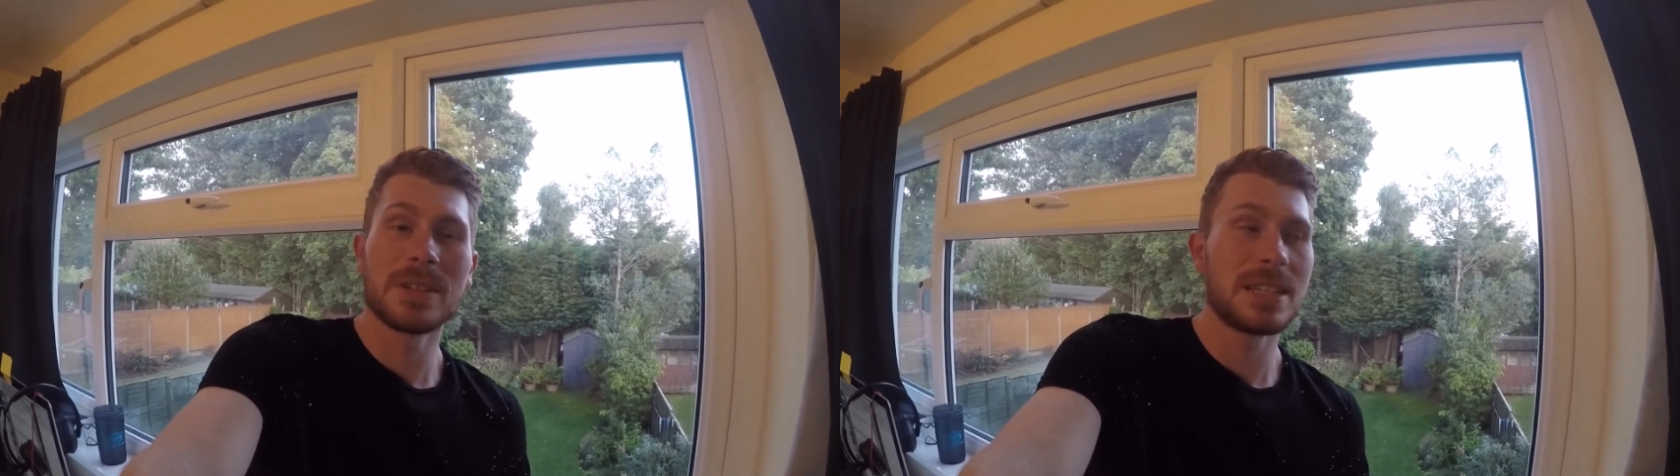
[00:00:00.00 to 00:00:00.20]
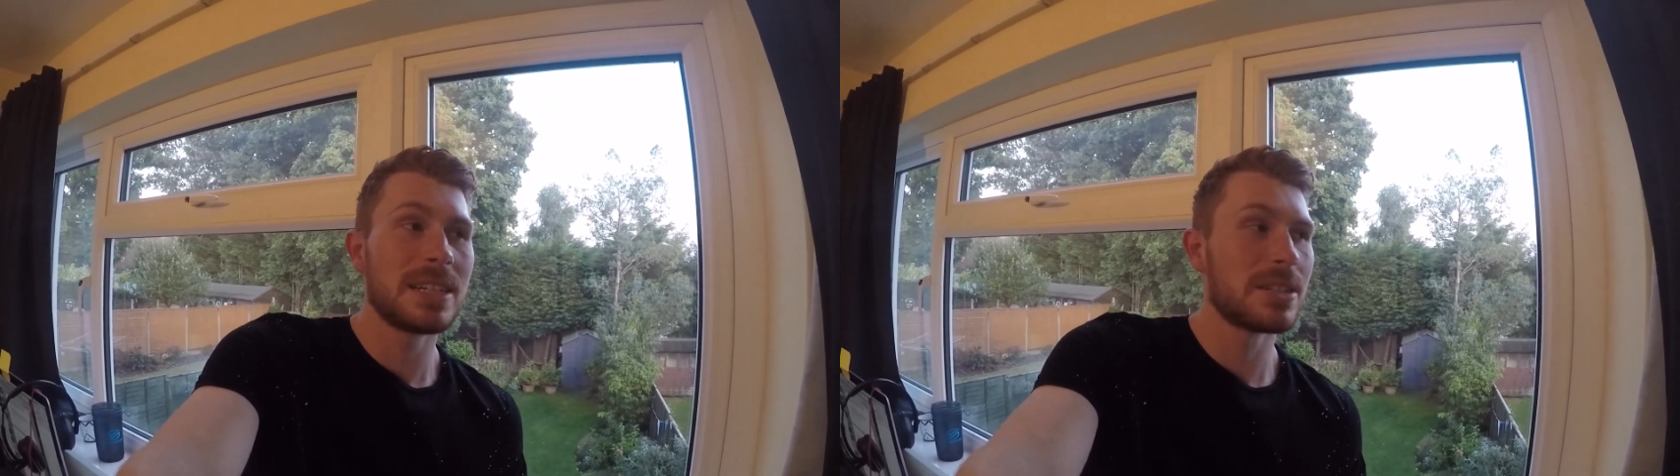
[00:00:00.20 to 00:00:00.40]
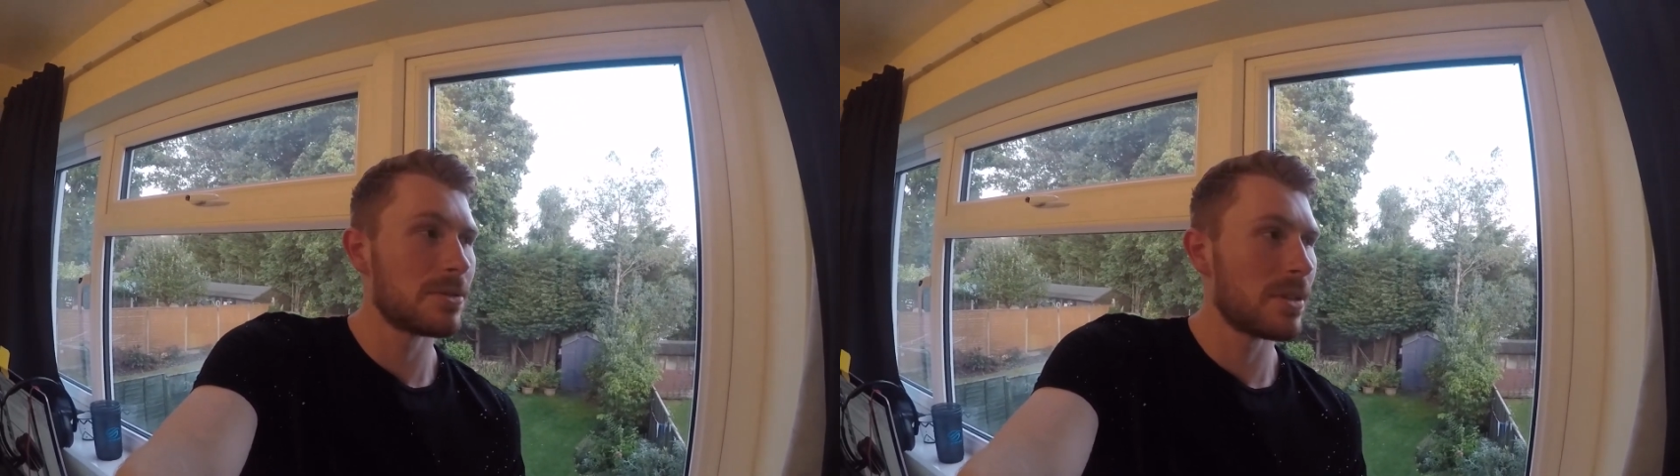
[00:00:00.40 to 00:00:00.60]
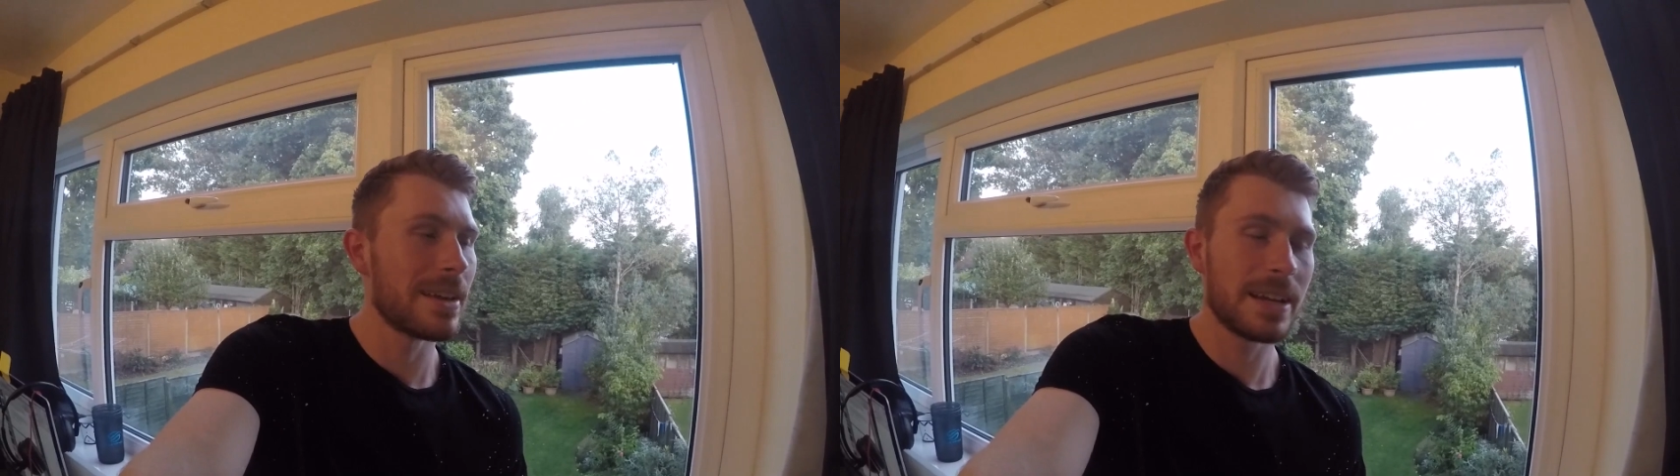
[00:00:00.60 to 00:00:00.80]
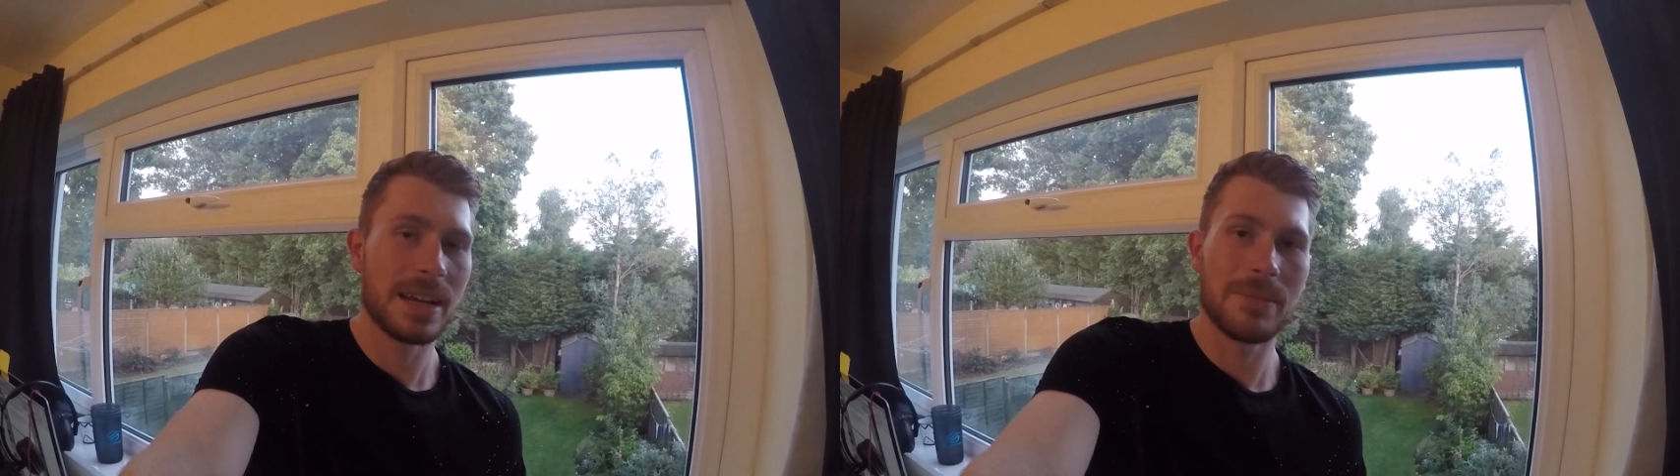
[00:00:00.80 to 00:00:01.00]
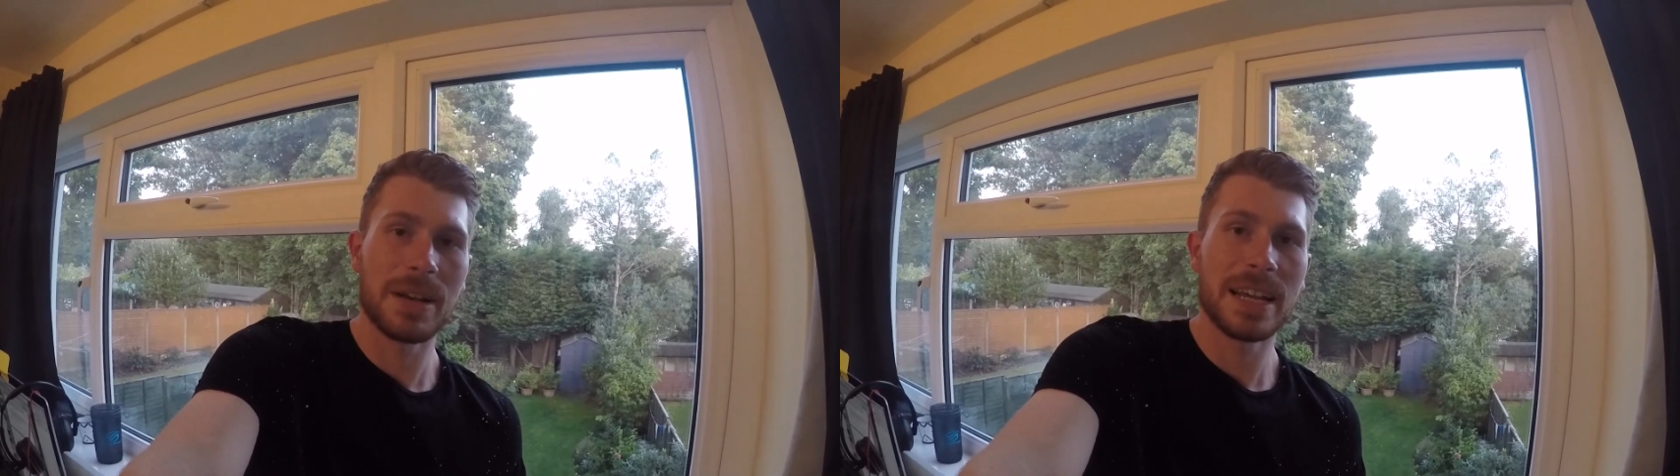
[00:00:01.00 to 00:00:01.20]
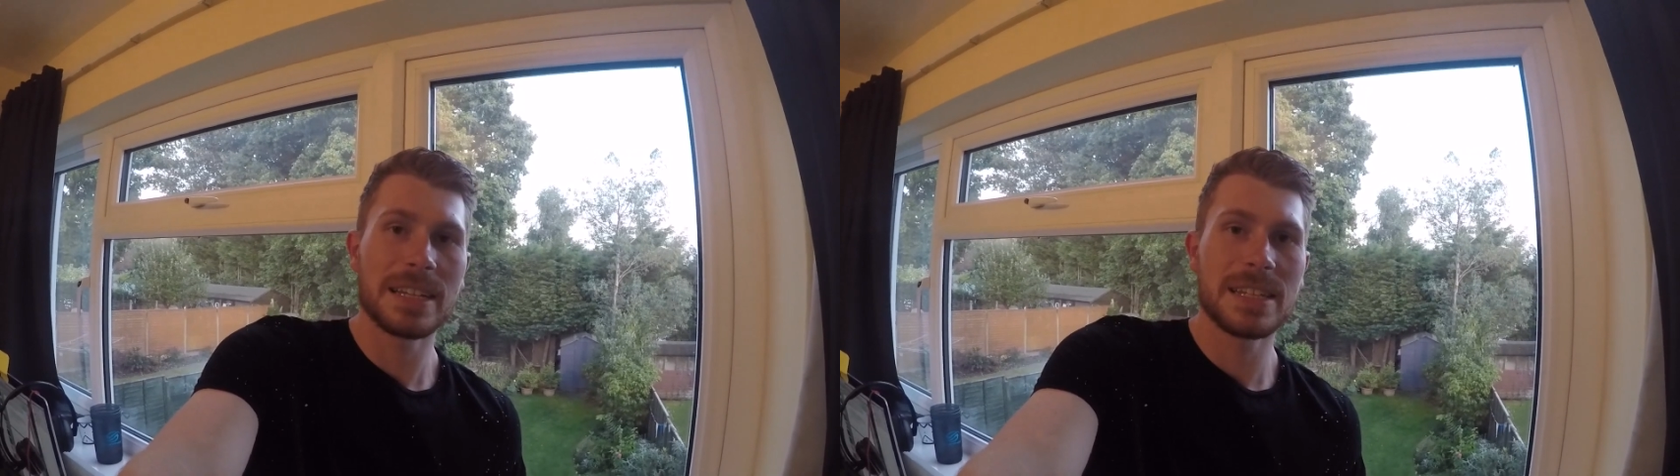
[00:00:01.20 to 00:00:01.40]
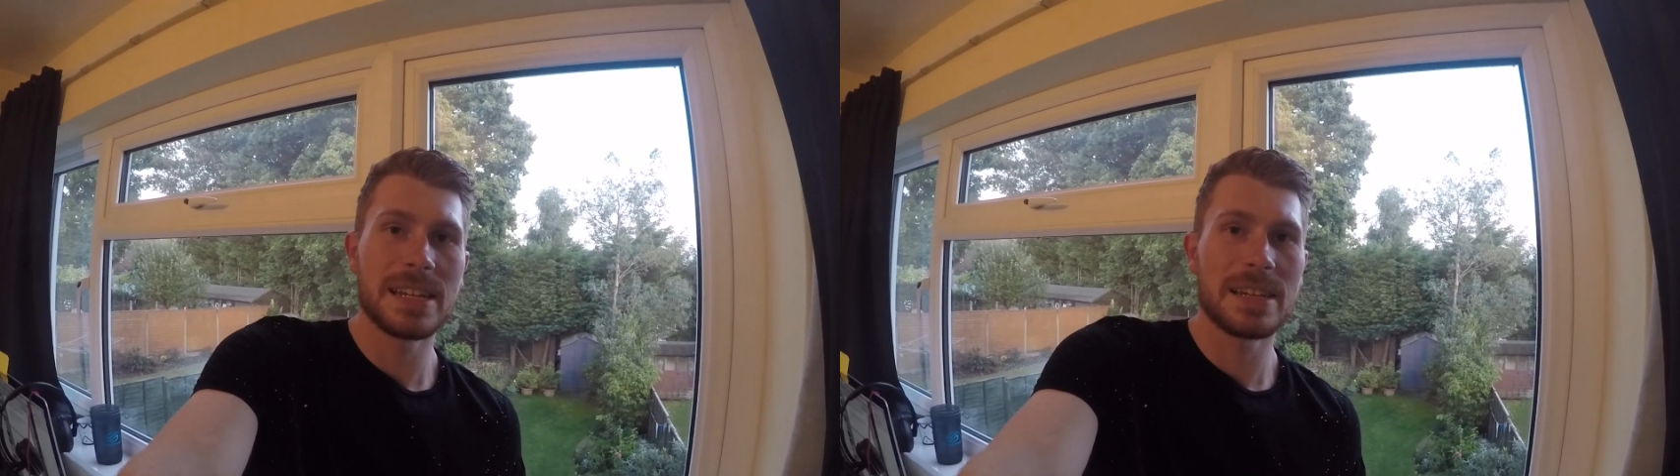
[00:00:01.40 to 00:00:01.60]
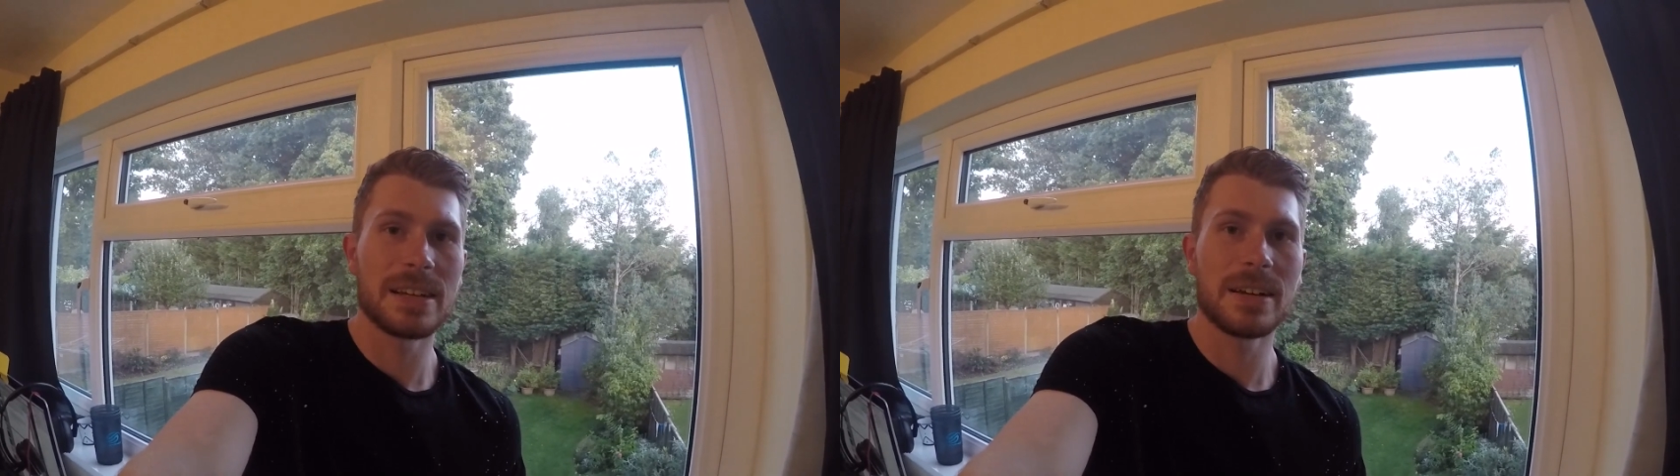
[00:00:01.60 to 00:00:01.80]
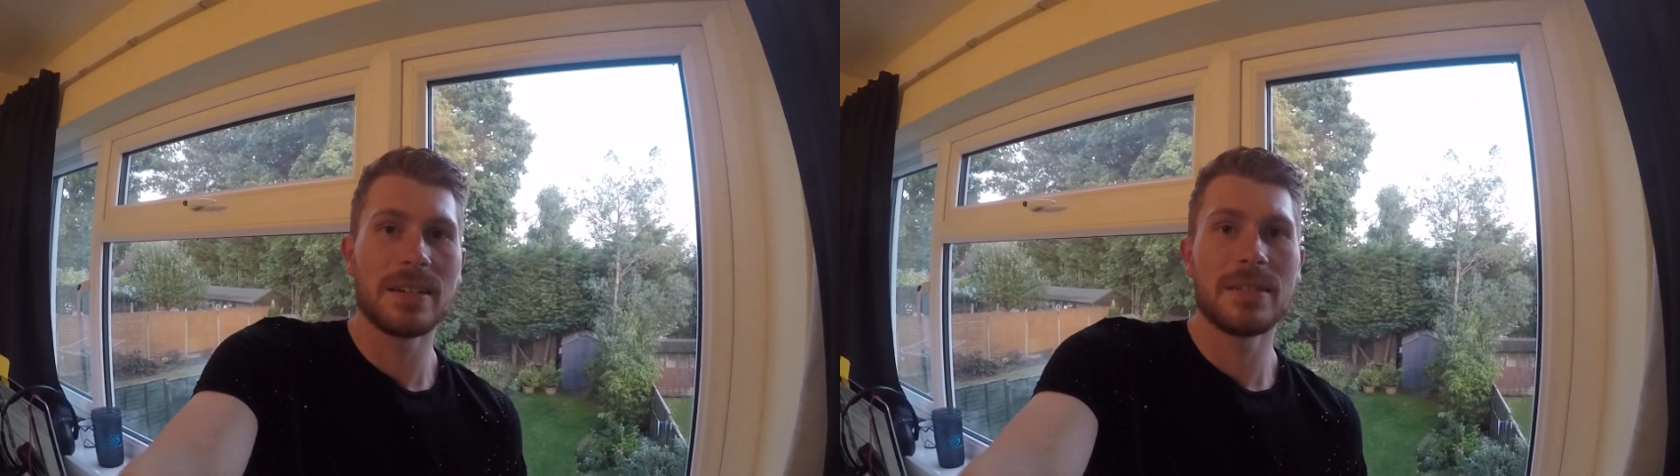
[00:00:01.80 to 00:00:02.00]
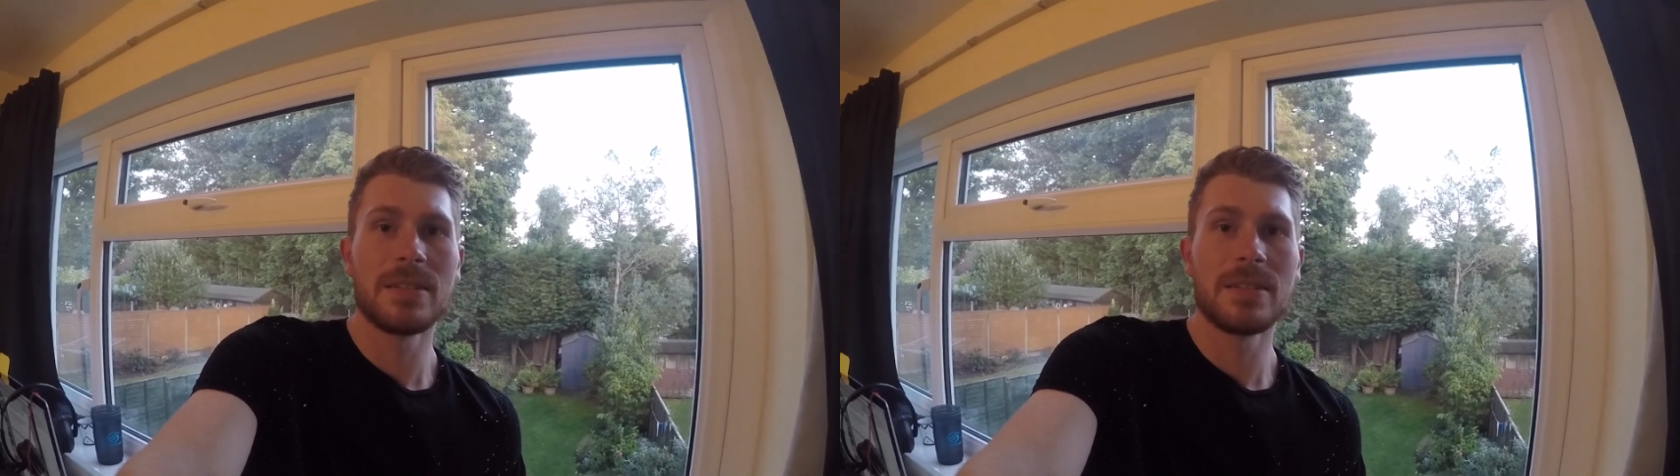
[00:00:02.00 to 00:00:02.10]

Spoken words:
teachers were thinking I'm lazy and that